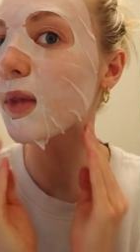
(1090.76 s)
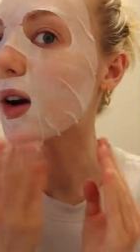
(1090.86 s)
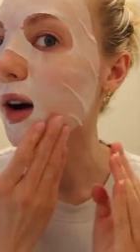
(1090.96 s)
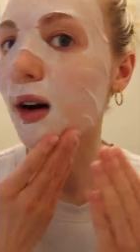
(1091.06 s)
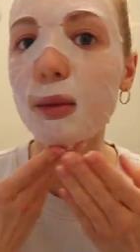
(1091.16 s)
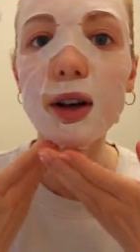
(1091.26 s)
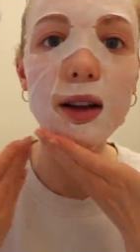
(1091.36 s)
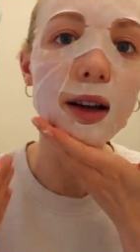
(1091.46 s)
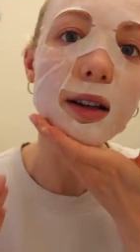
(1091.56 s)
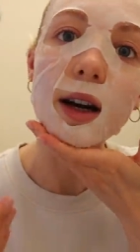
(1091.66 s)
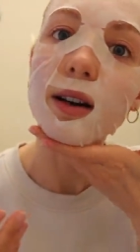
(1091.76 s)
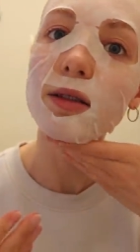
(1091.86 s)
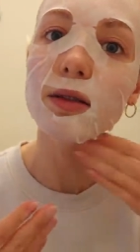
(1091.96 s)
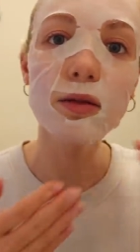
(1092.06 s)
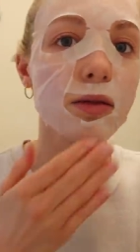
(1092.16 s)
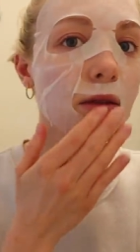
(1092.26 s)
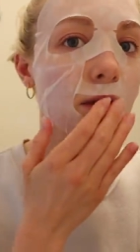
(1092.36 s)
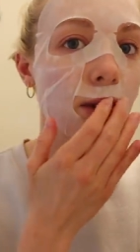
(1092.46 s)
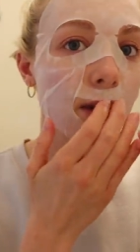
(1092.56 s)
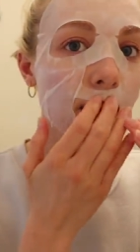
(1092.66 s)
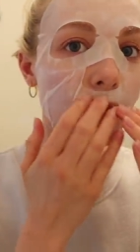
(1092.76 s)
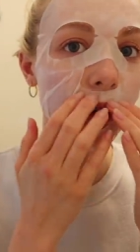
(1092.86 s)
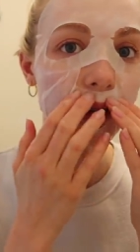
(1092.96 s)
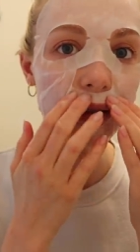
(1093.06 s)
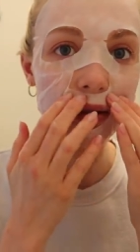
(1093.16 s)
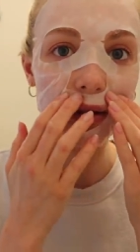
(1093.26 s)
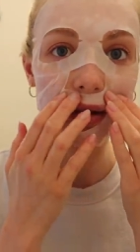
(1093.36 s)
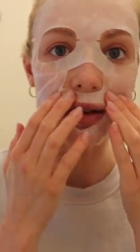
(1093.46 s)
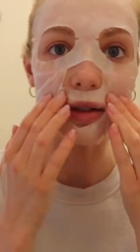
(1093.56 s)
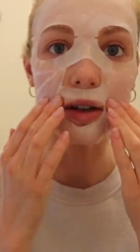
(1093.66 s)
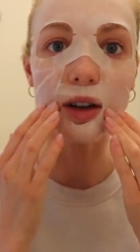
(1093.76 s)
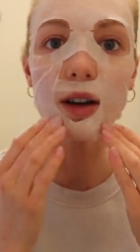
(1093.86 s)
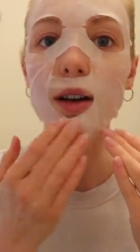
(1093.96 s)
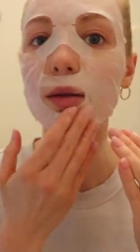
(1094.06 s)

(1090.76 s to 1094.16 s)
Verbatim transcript: Okay, I'm gonna lay down. I look so crazy right now.